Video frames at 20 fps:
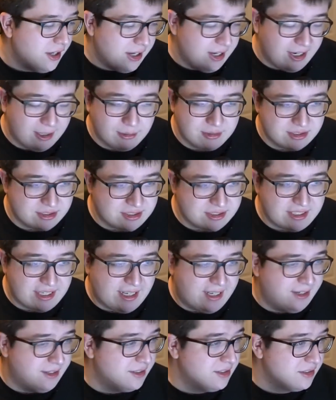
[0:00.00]
I was a
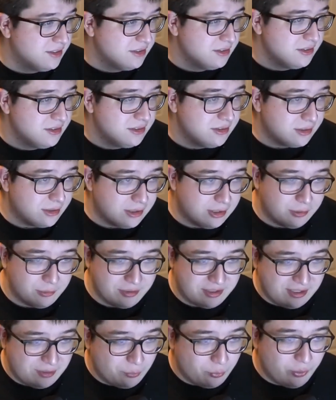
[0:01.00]
sad,
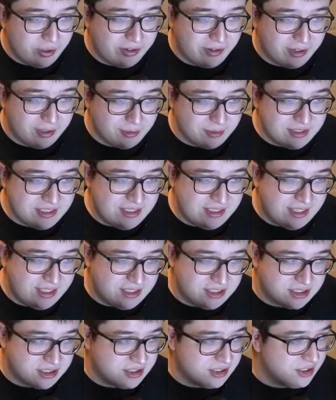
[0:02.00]
lonely, weirdo
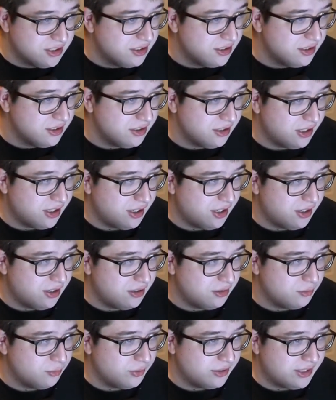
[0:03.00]
teenager
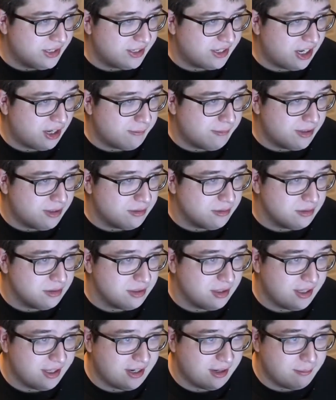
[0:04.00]
when that came out,
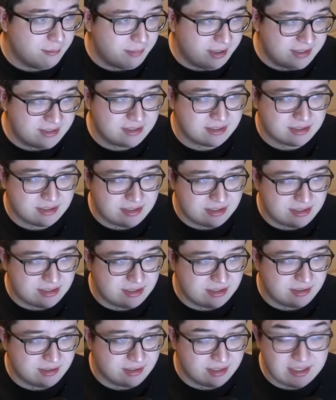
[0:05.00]
and I'm basically
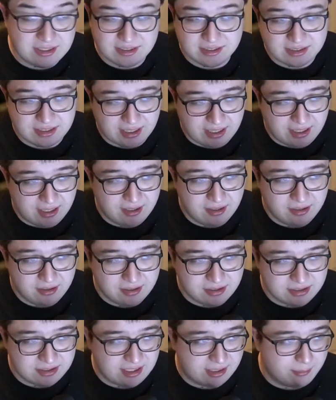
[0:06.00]
still inside
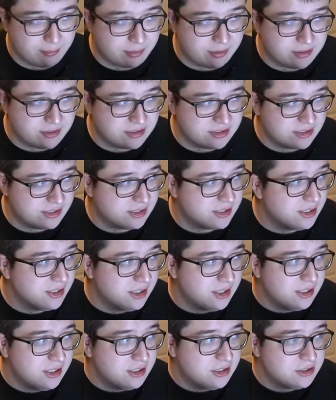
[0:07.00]
the same person.
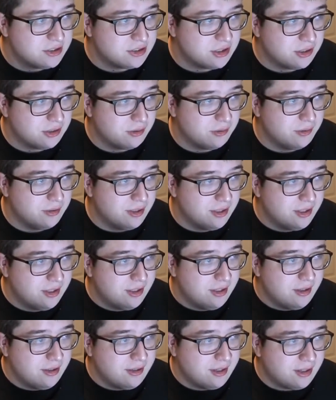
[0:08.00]
So
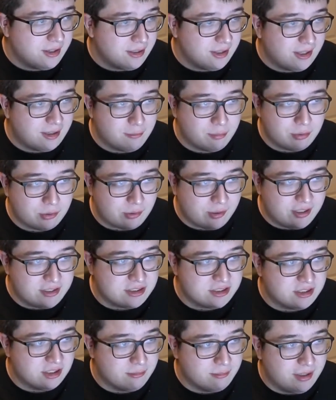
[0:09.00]
not a lot of
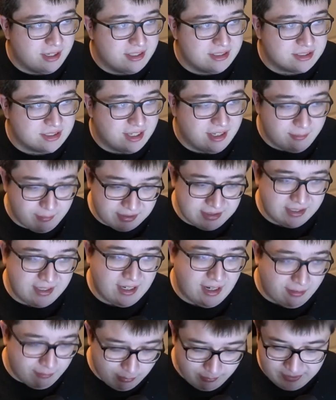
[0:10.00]
progression on my side, but the
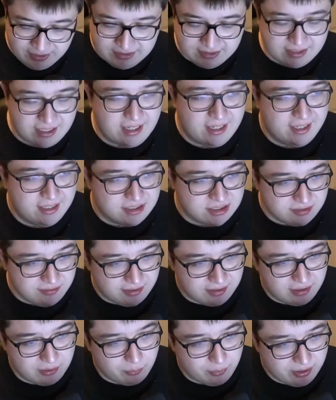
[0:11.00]
album has aged
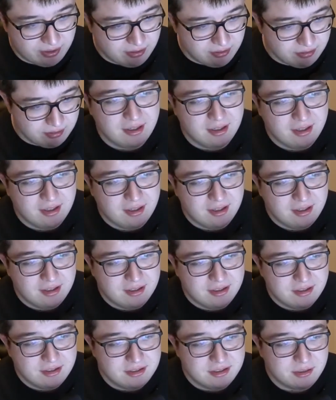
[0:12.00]
very well.
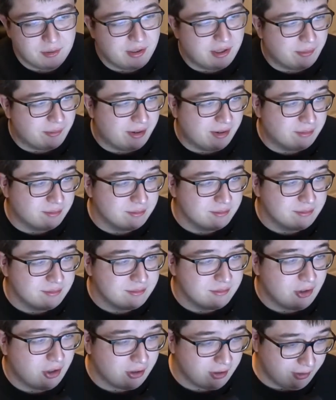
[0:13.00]
So anyway,
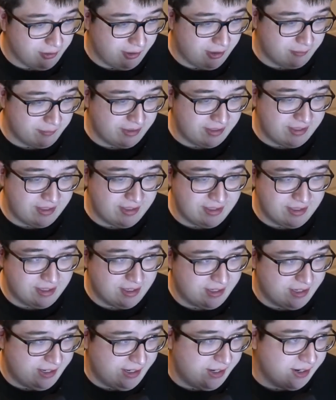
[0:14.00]
All Along by Kid
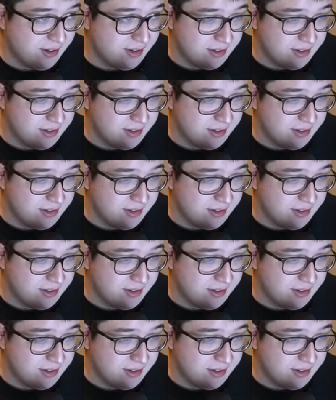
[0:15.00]
Cudi.